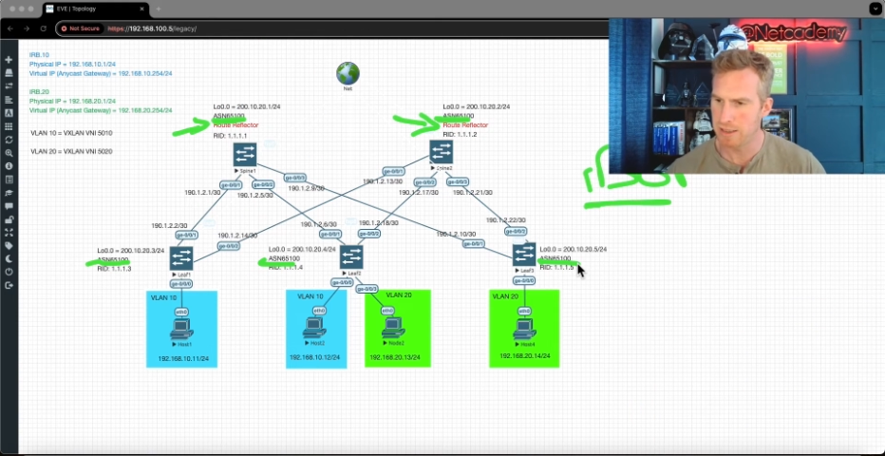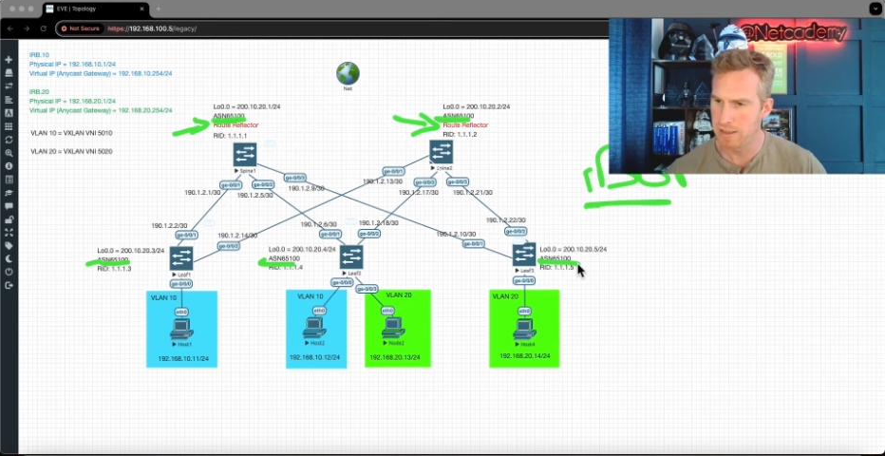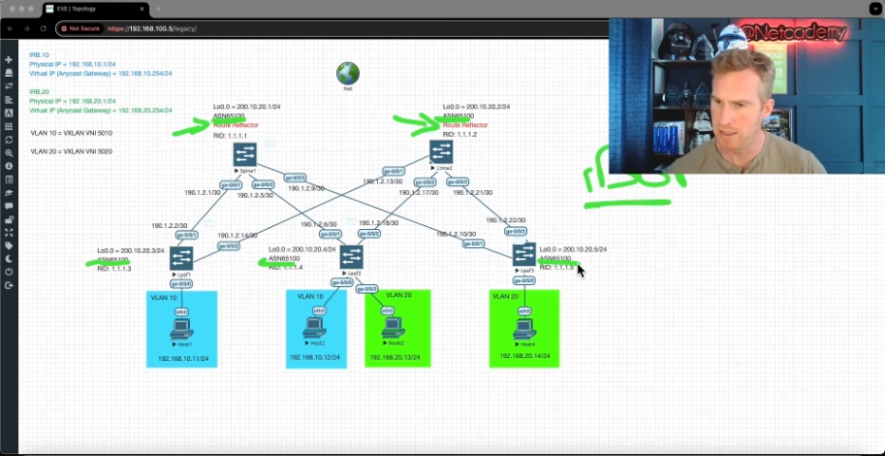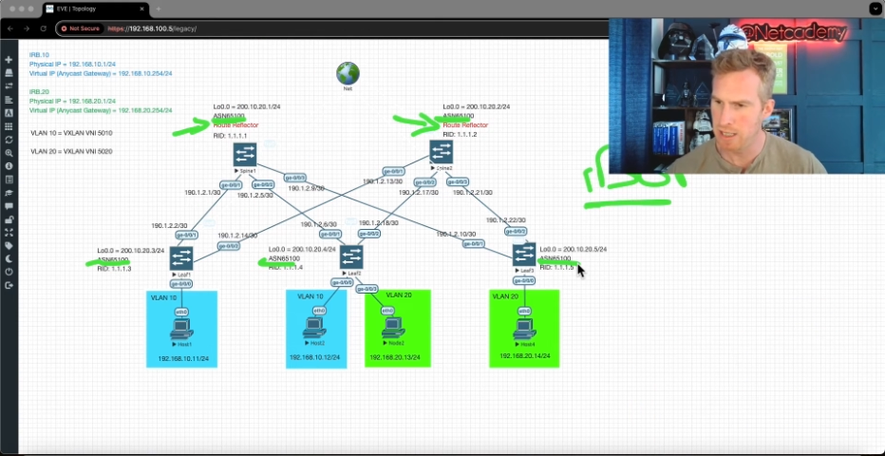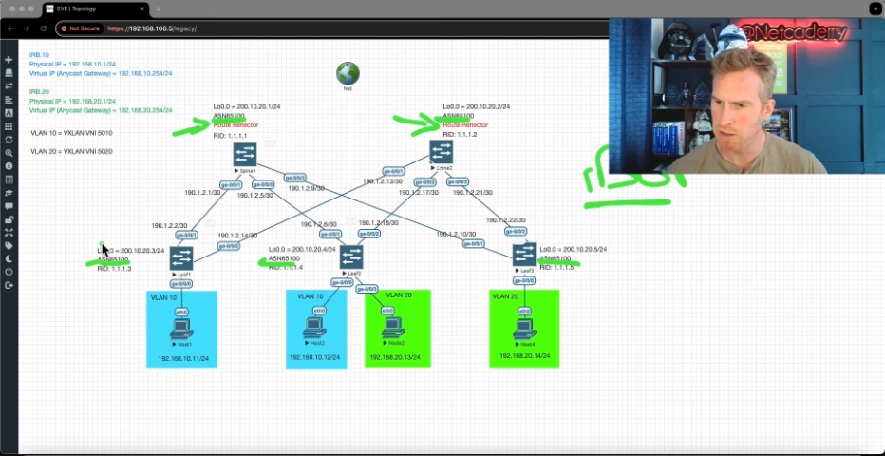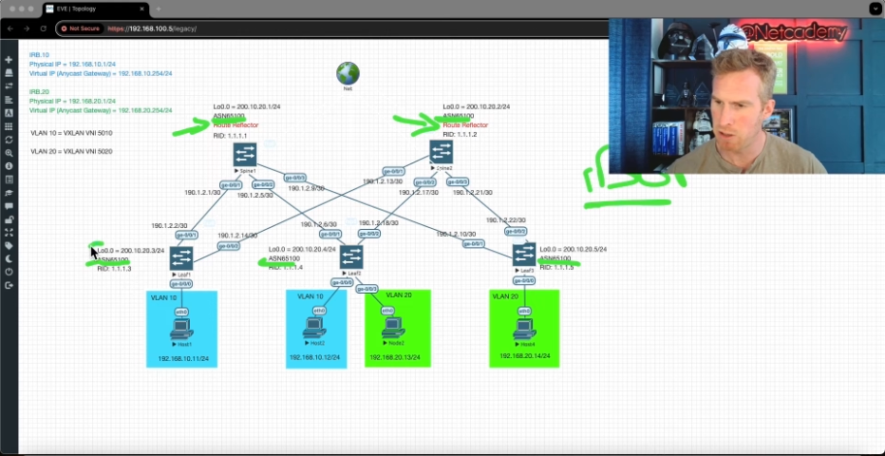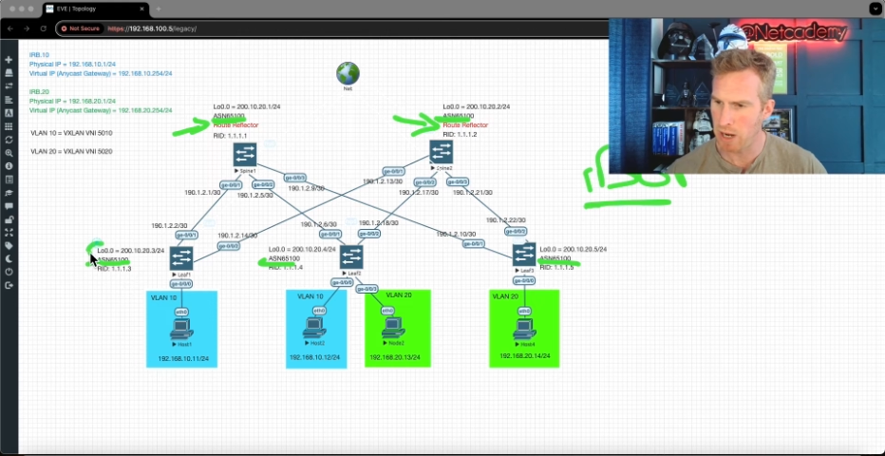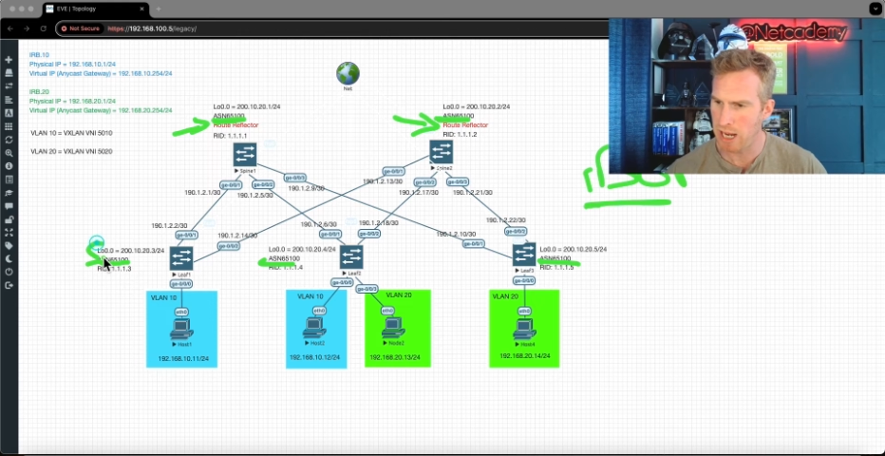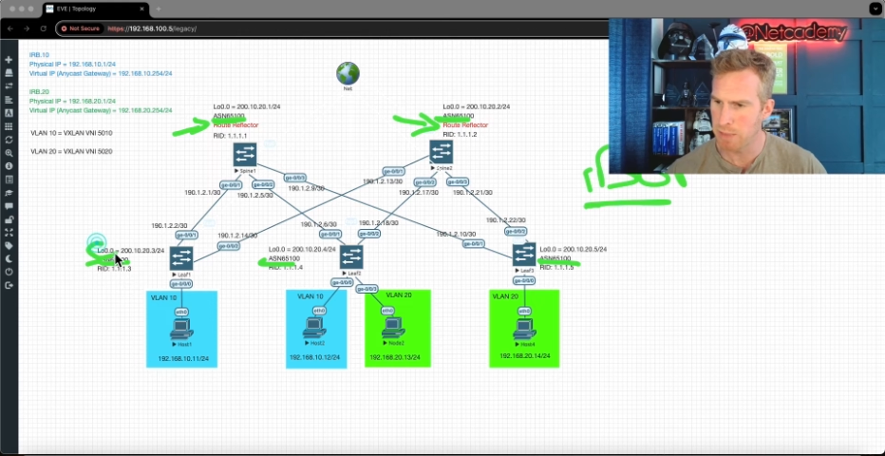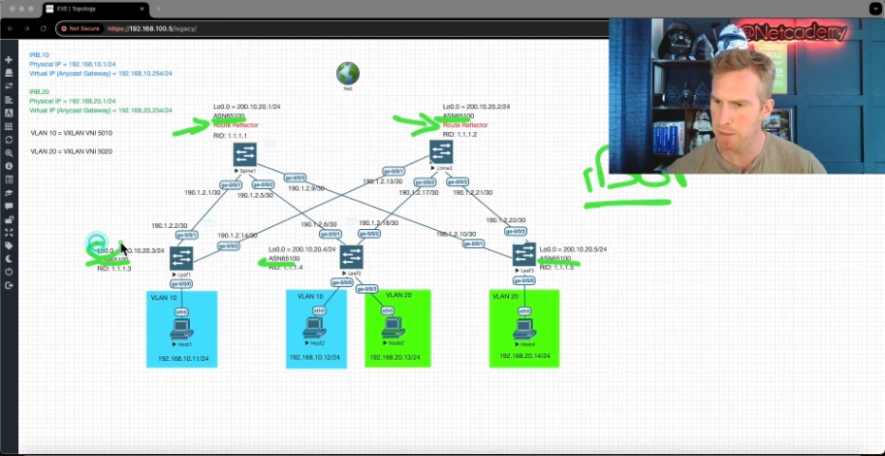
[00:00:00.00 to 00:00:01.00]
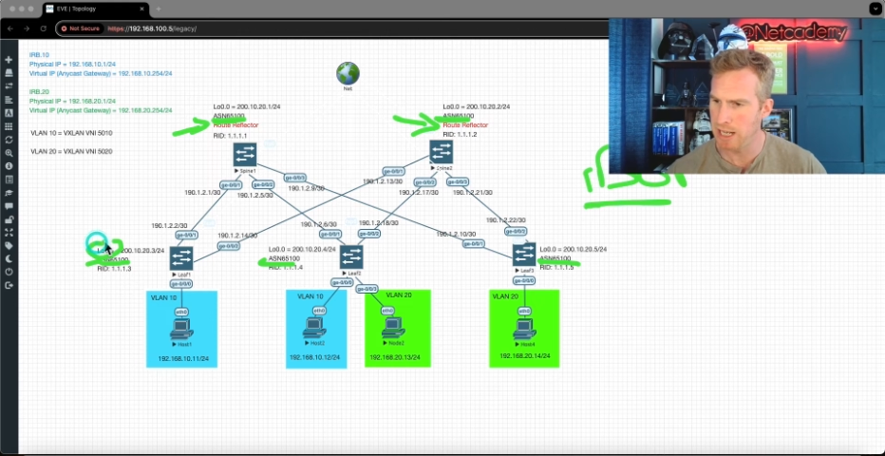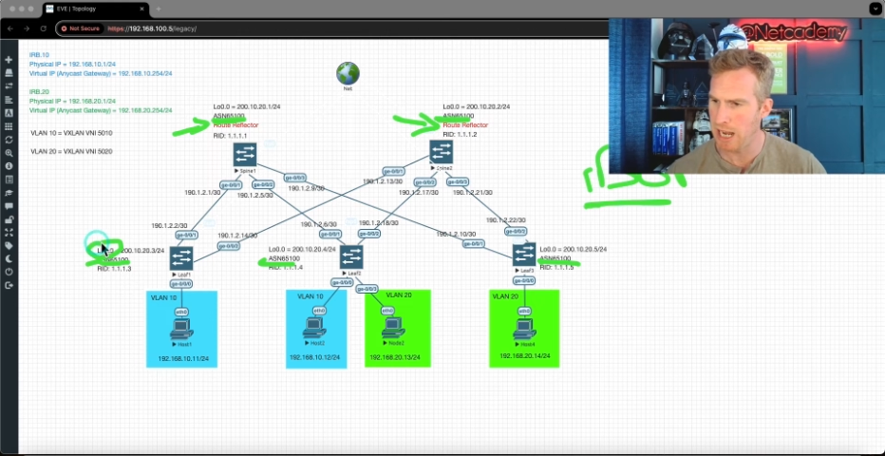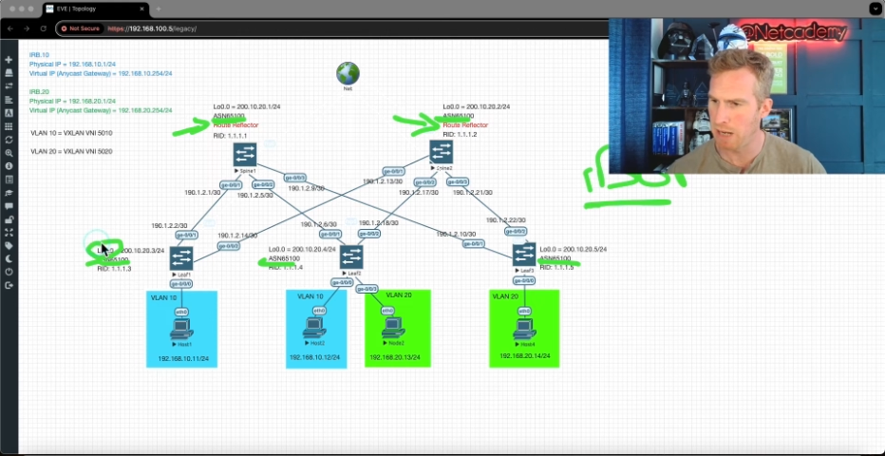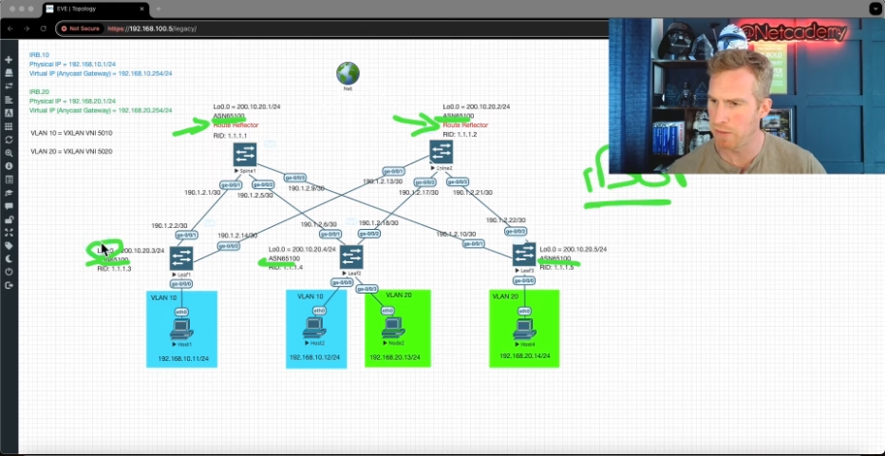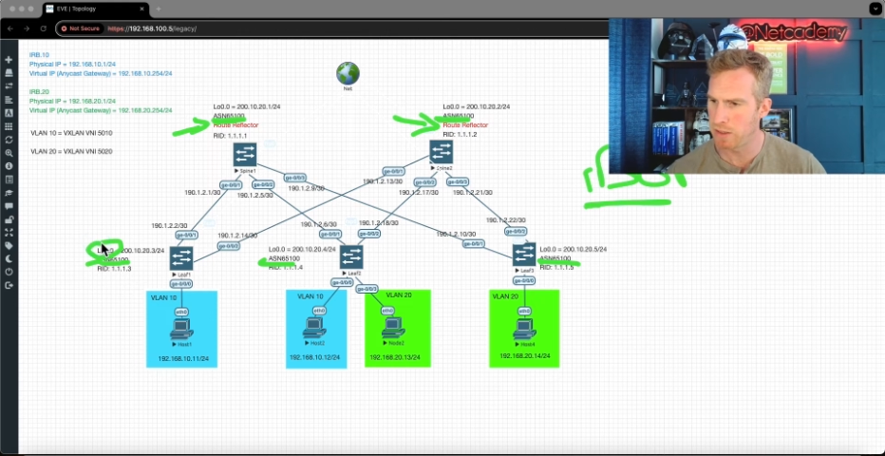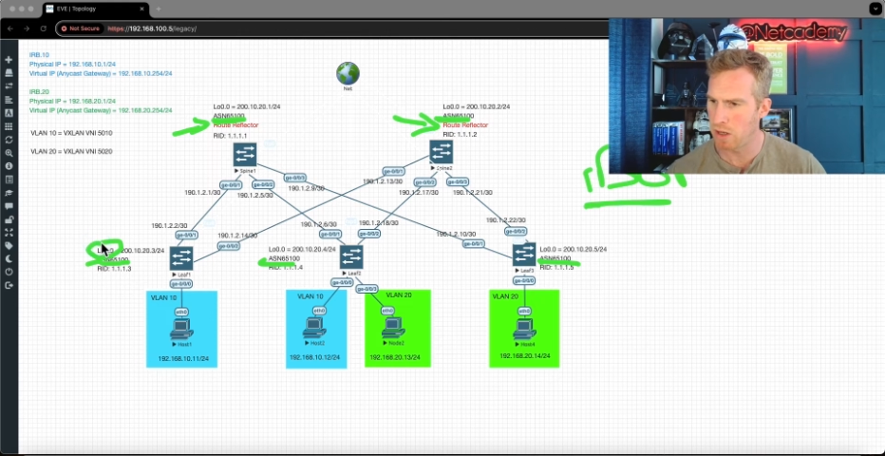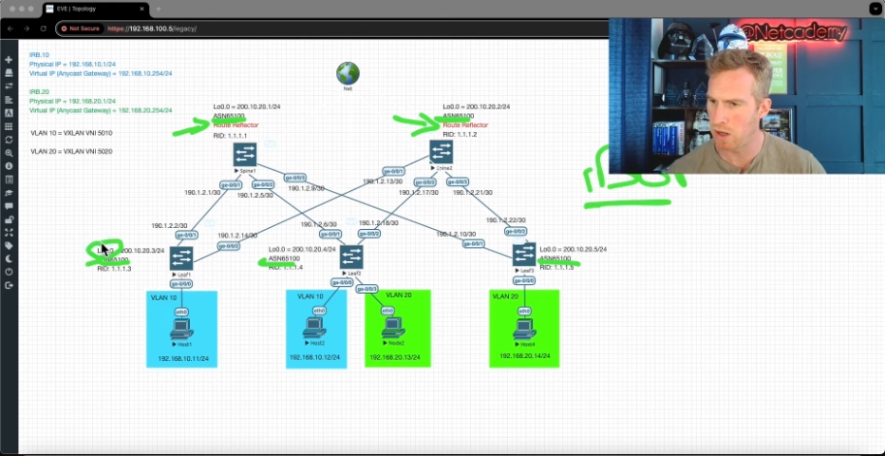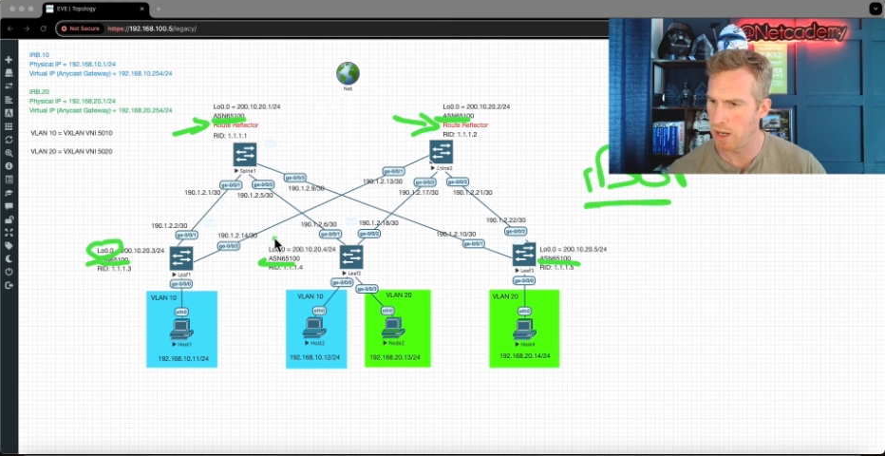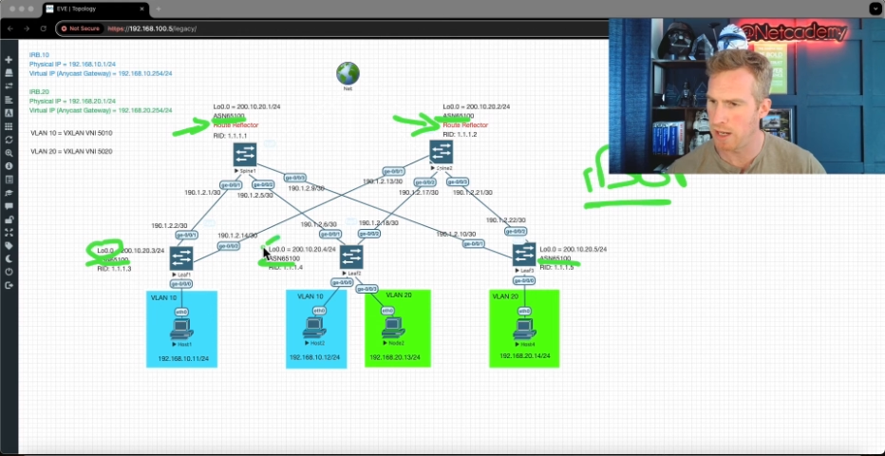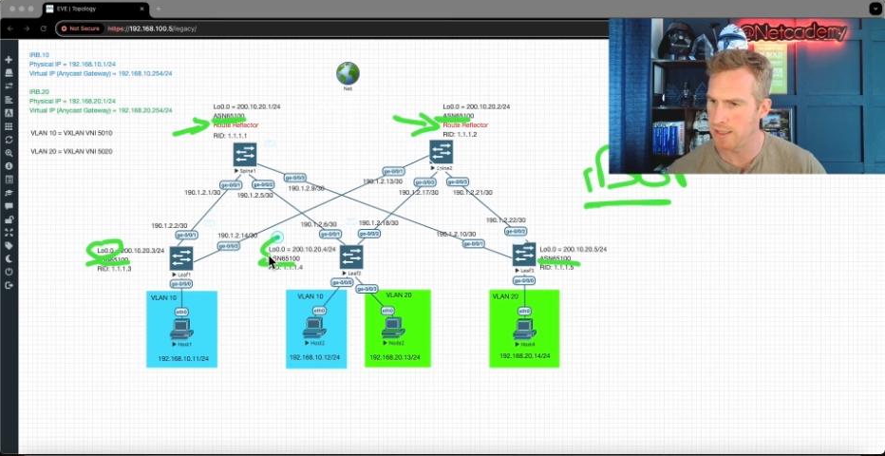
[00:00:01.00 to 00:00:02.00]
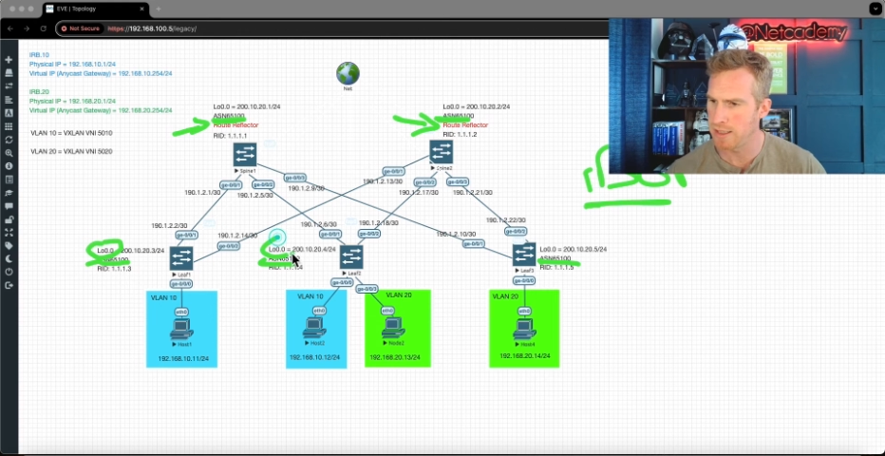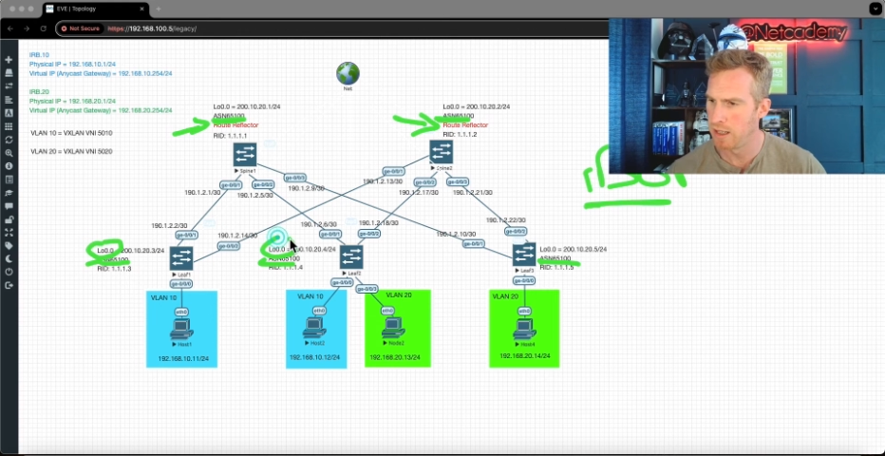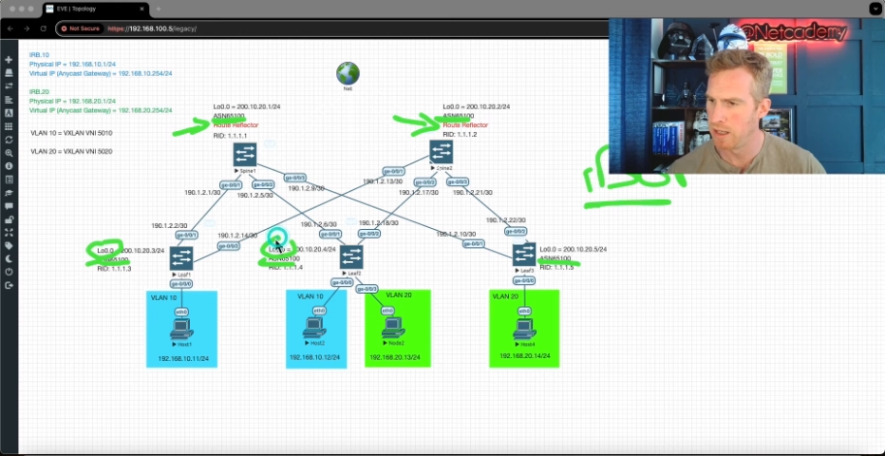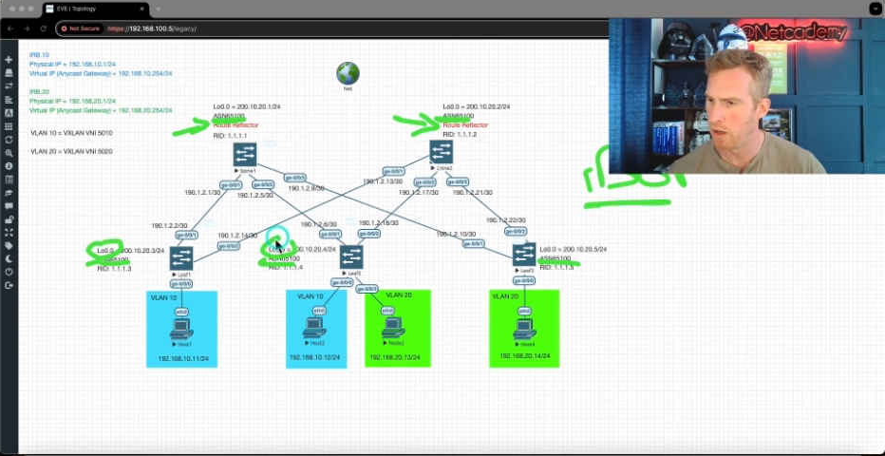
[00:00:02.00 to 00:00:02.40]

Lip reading: 0 has been advertised